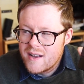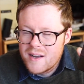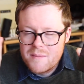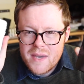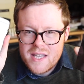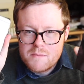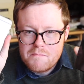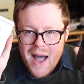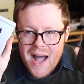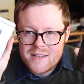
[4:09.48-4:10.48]
it's
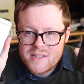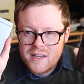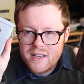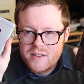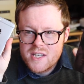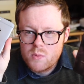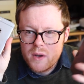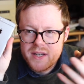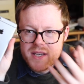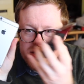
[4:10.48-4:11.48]
matte, and this
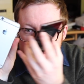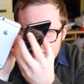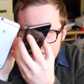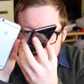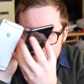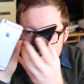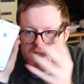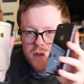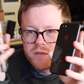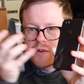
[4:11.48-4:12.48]
one is, I think this one's
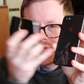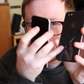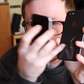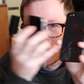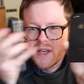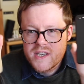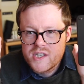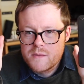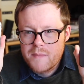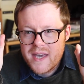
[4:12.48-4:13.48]
silver, and this one
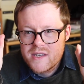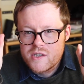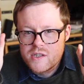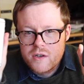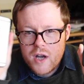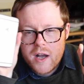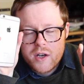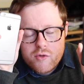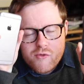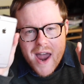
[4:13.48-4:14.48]
is space
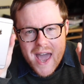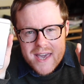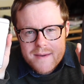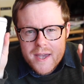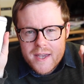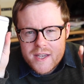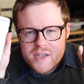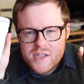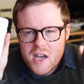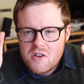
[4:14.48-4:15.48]
grey.
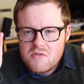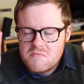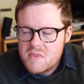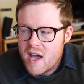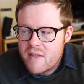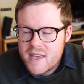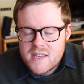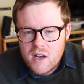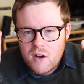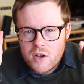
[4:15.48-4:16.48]
So yeah,
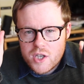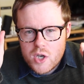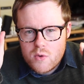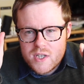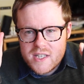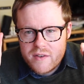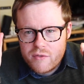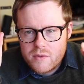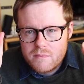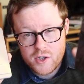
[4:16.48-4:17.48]
these are hugely
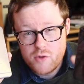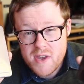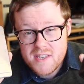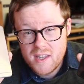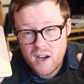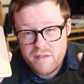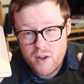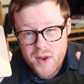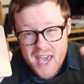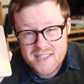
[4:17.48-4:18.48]
different. So the reason the
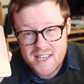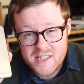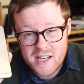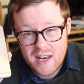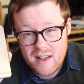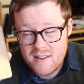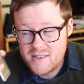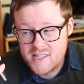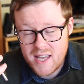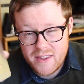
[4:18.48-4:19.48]
iPhone 8 is
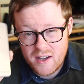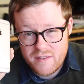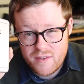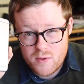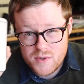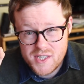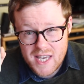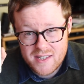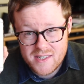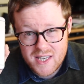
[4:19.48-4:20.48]
glass and the iPhone
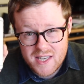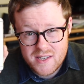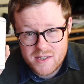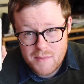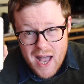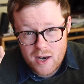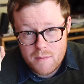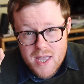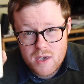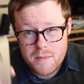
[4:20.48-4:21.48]
6 is
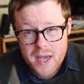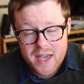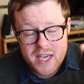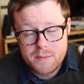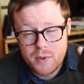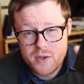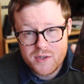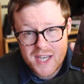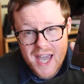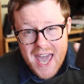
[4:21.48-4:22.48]
aluminium is
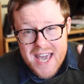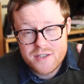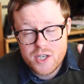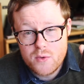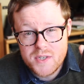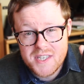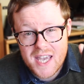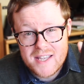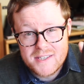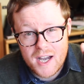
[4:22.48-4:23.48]
because the 8 uses
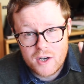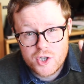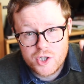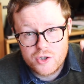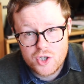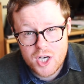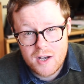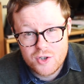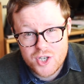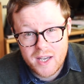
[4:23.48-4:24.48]
induction
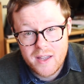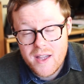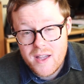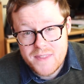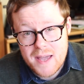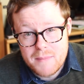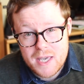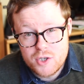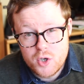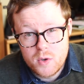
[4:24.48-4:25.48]
charging. That
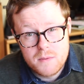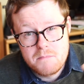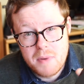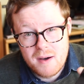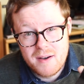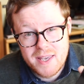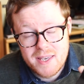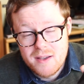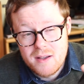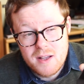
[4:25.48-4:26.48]
means you can
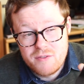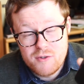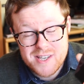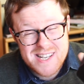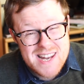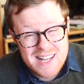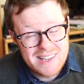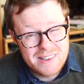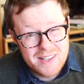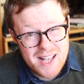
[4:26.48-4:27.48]
buy, for as
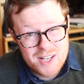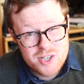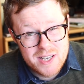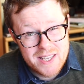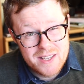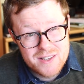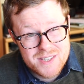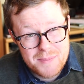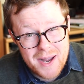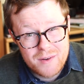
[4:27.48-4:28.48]
little actually
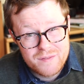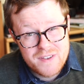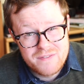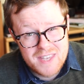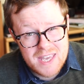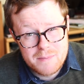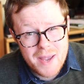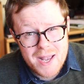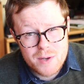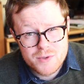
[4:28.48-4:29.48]
as about
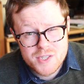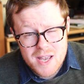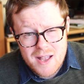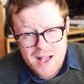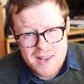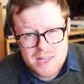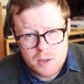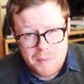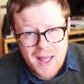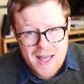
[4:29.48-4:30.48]
£15, a
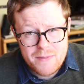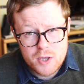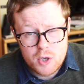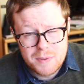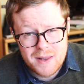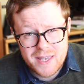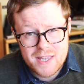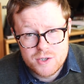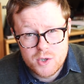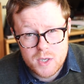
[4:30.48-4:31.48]
little pad that you plug
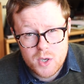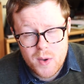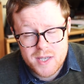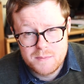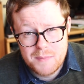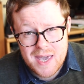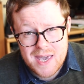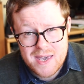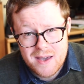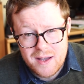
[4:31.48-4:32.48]
into a
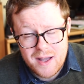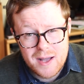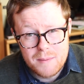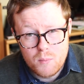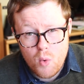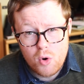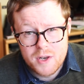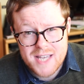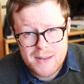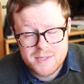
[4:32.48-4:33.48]
USB wall
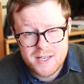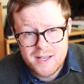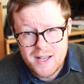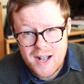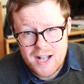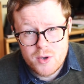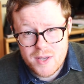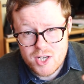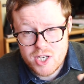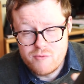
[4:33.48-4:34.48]
adapter, and you
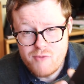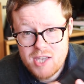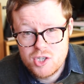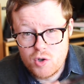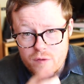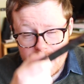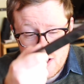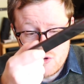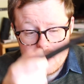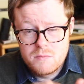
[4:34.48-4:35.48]
can actually rest your
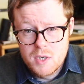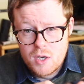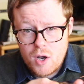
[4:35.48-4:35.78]
phone